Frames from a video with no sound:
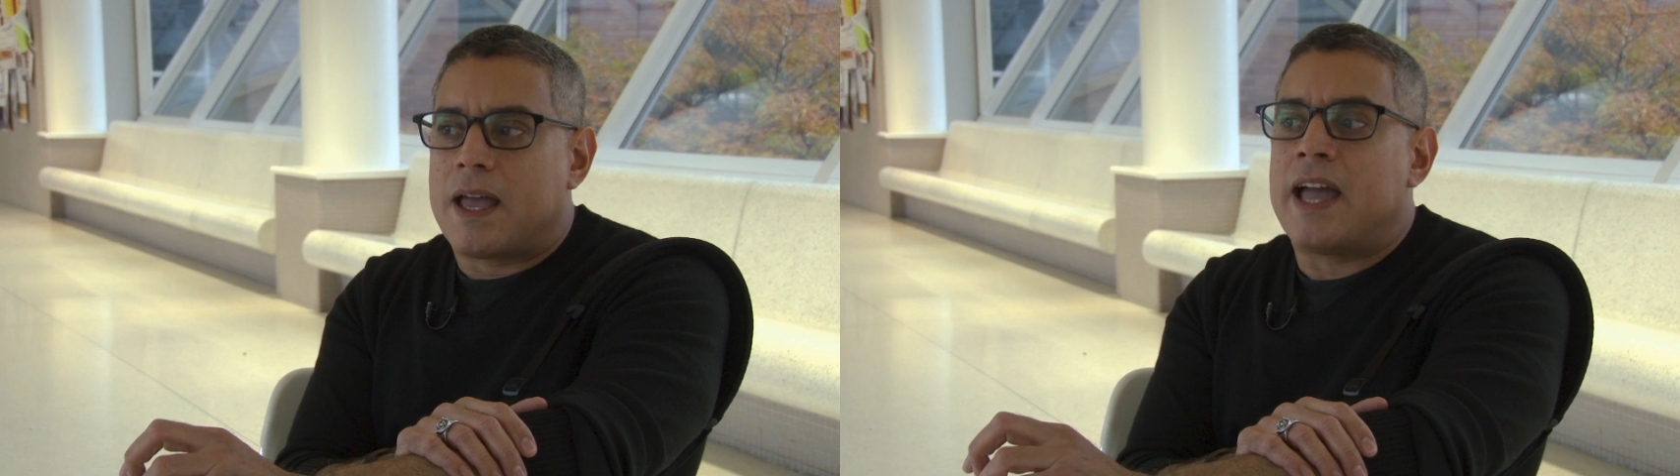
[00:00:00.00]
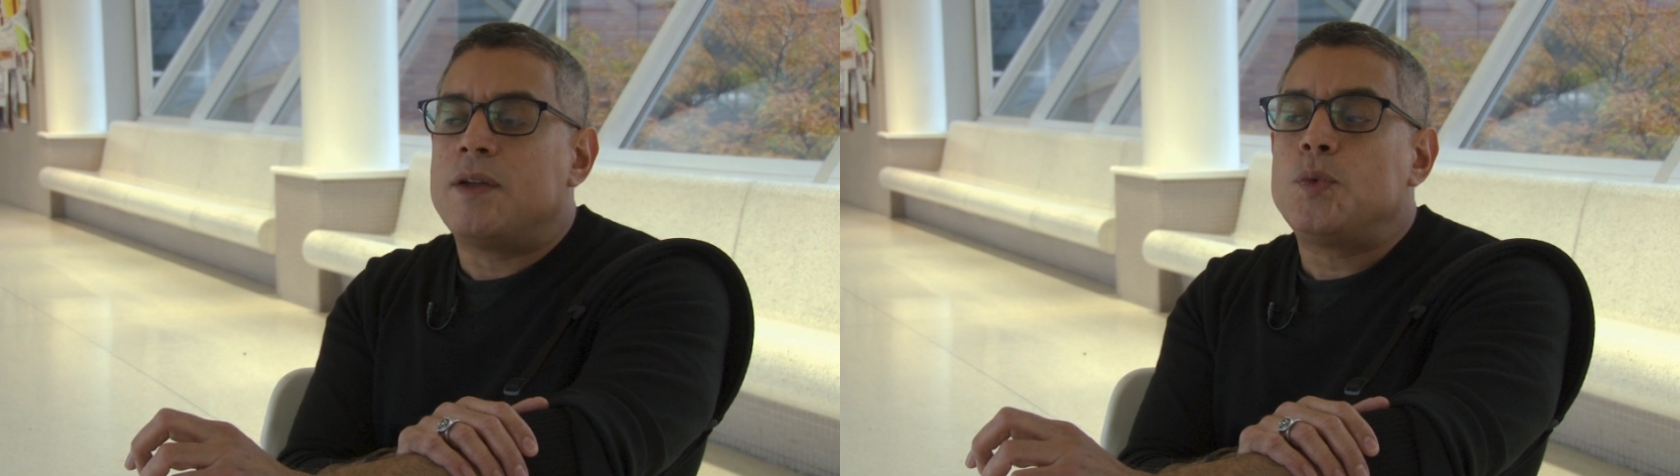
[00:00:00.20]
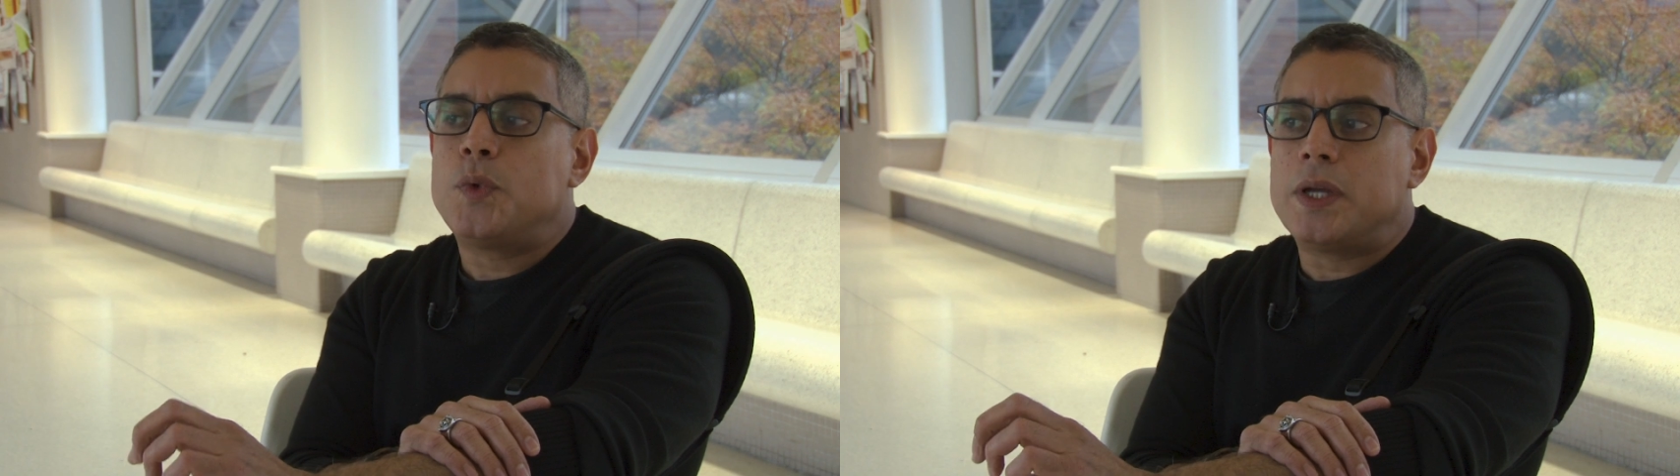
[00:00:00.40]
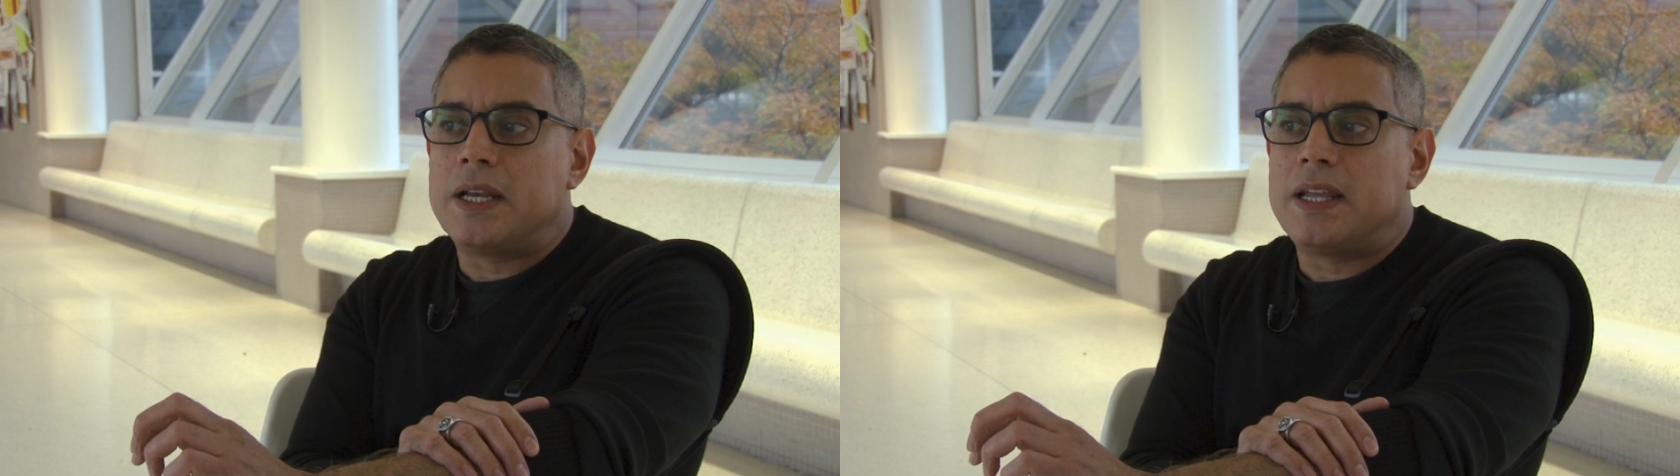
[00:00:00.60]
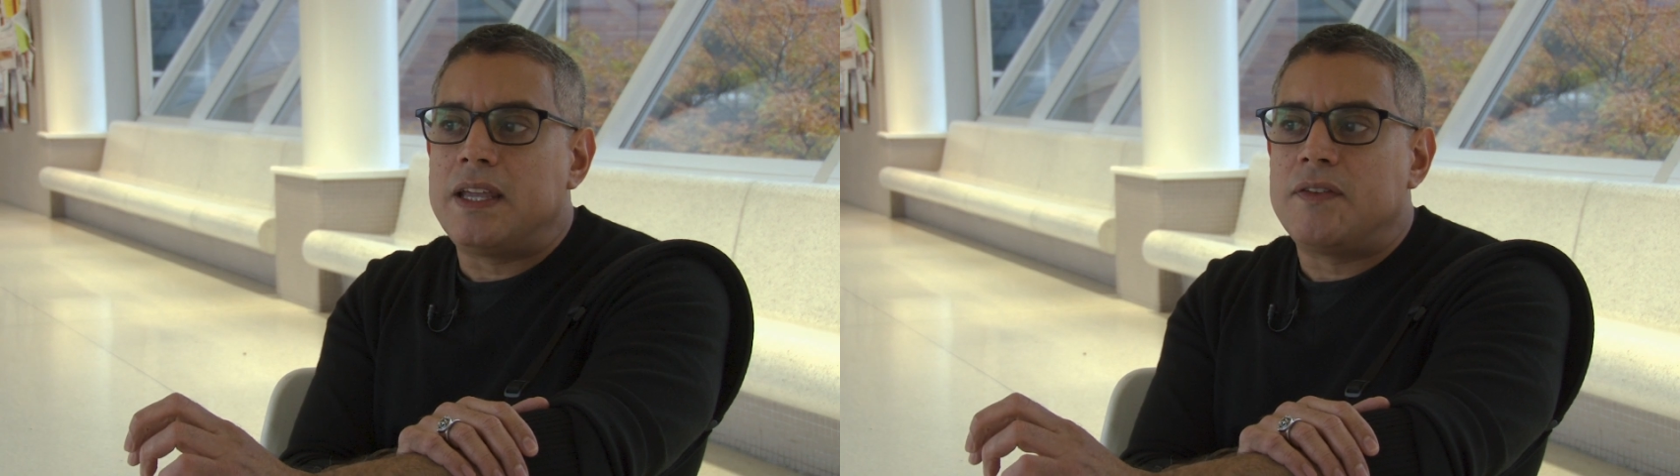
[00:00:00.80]
I
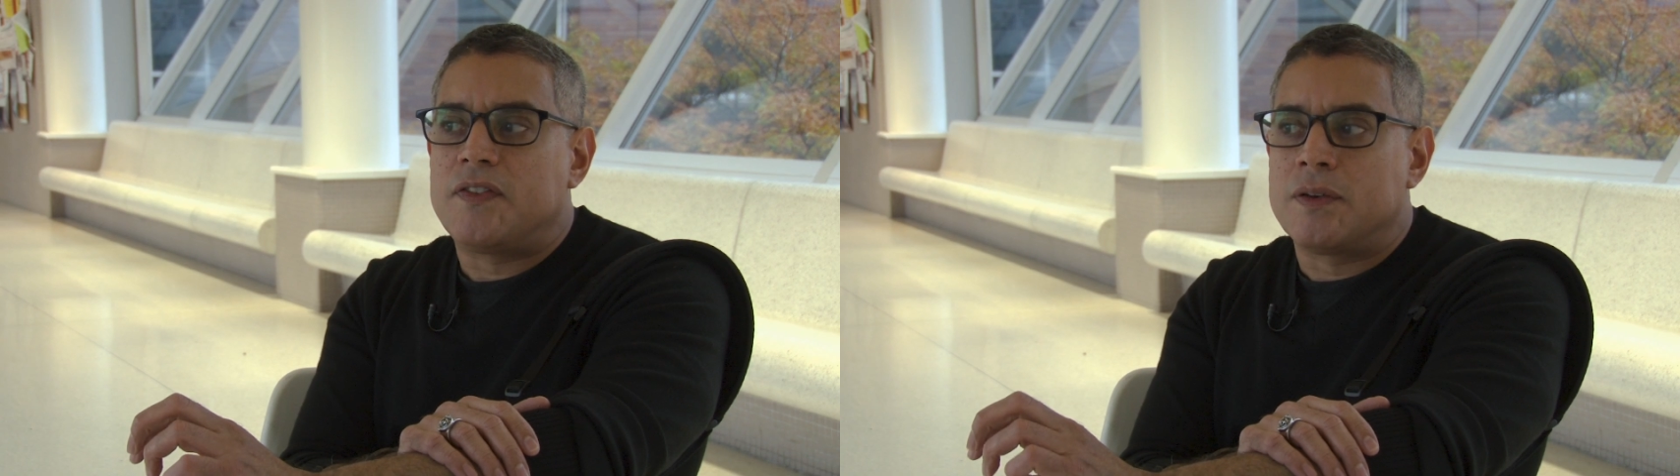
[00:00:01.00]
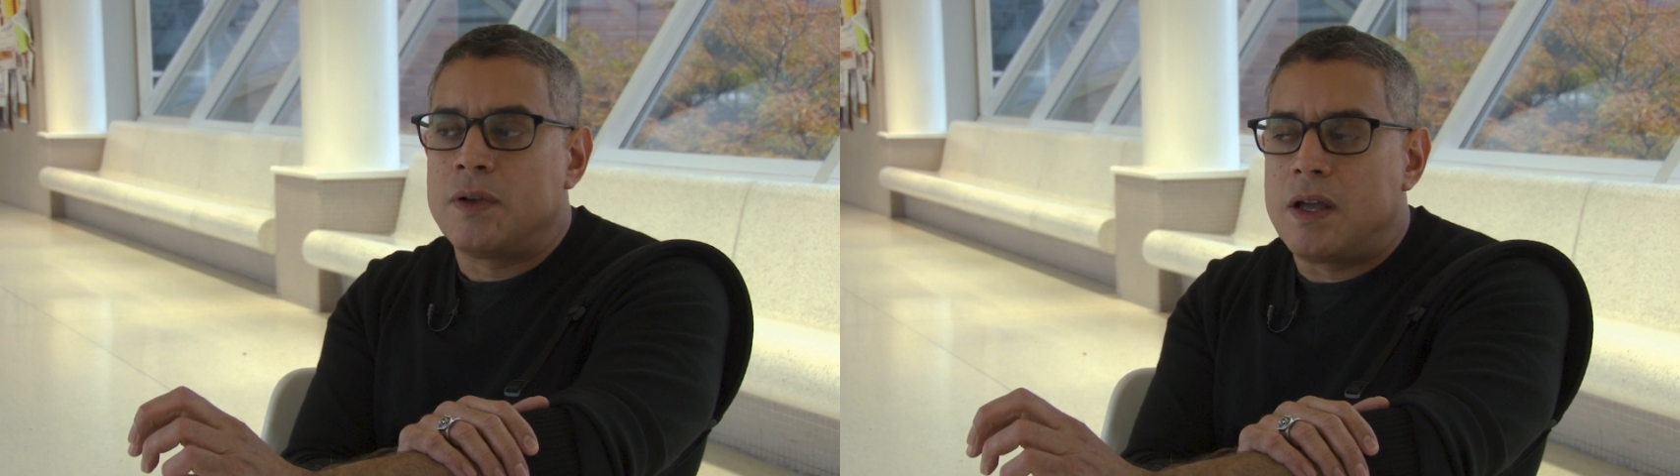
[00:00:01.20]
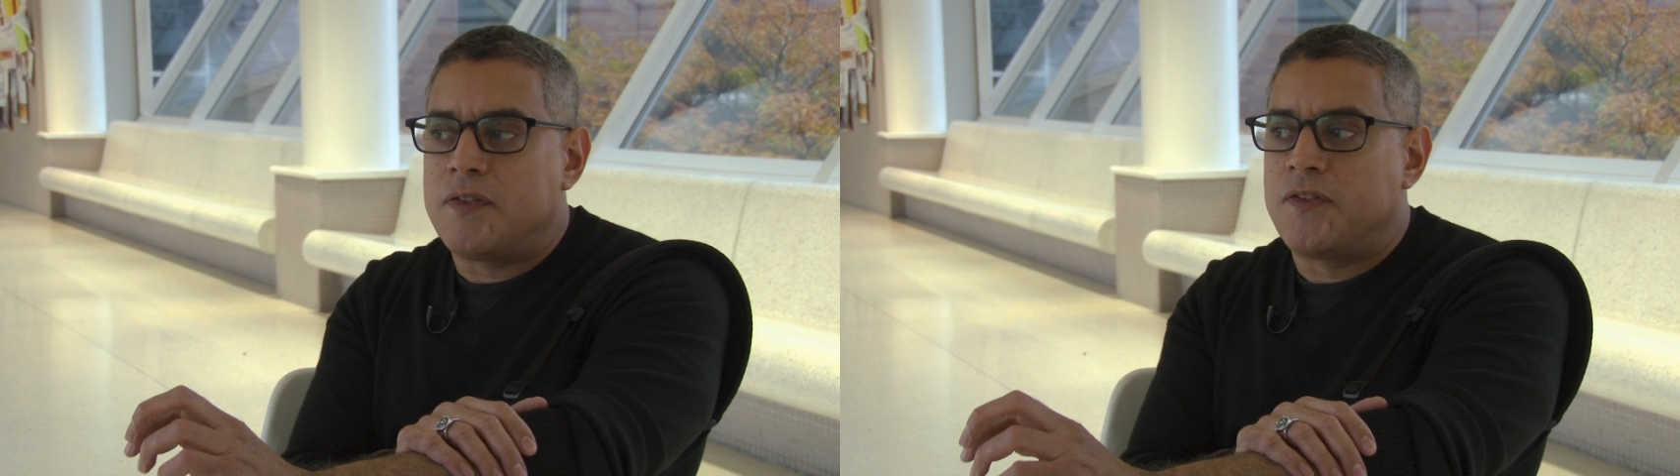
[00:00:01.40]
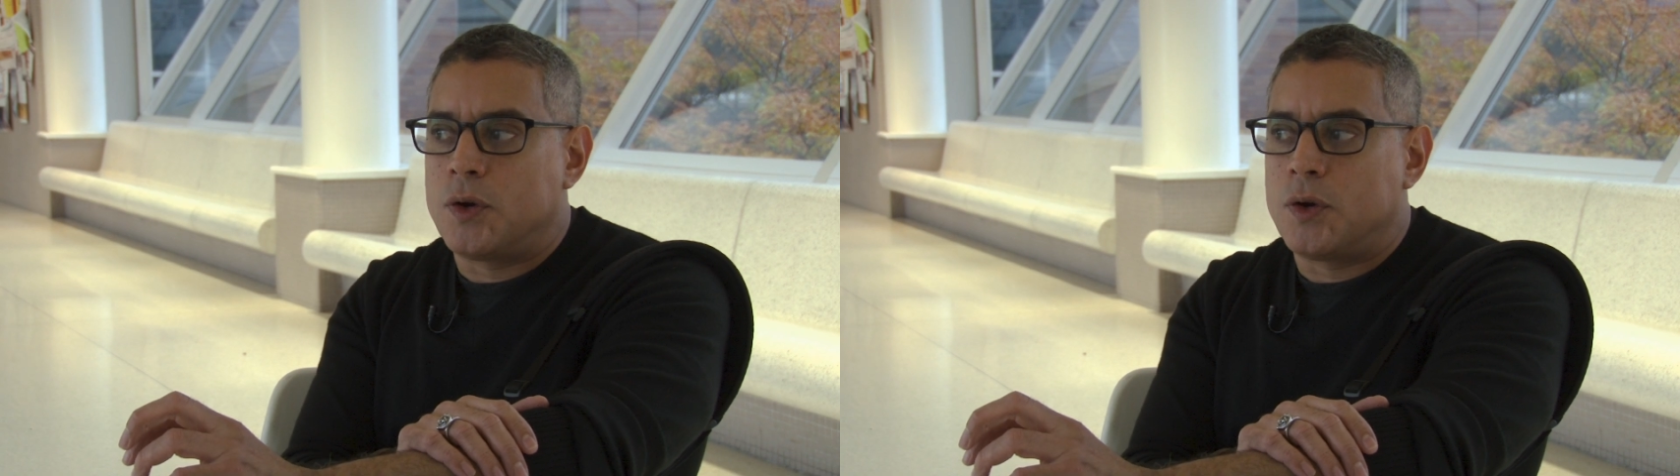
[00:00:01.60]
really love